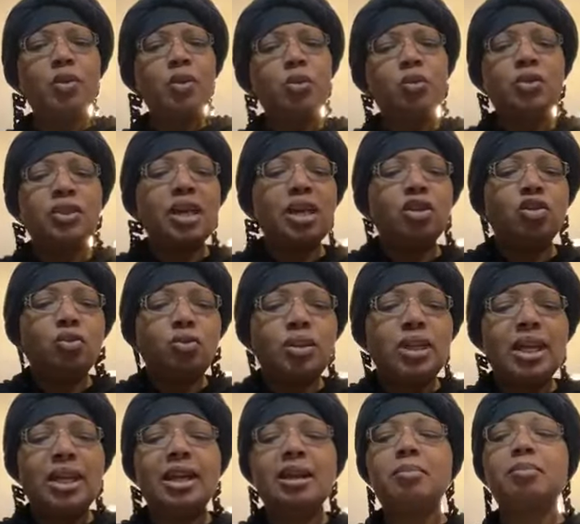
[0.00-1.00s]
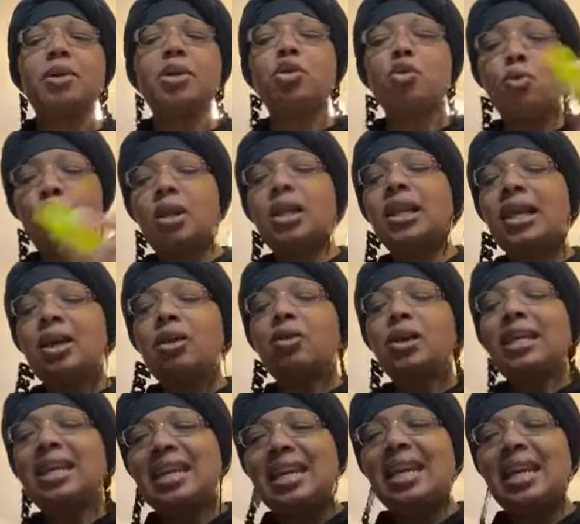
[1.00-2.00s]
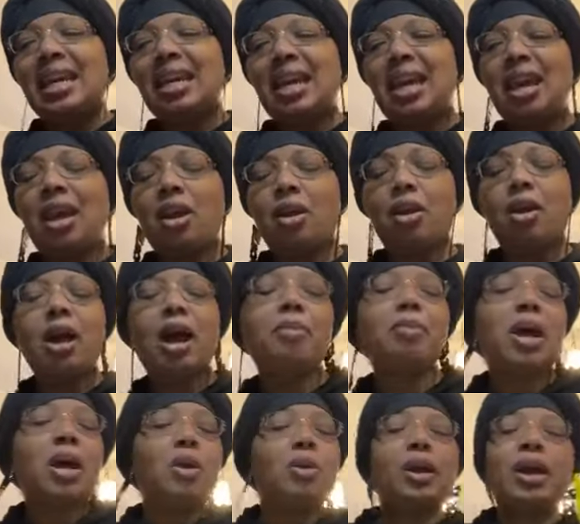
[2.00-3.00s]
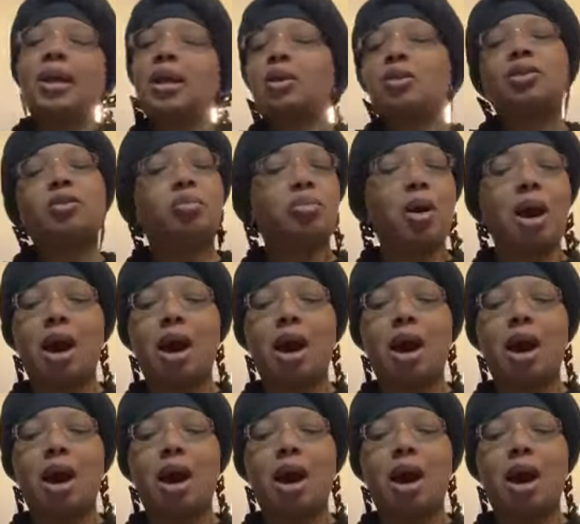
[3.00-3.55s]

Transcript: you said you did it, but you clearly did here. I'm like, okay, there's a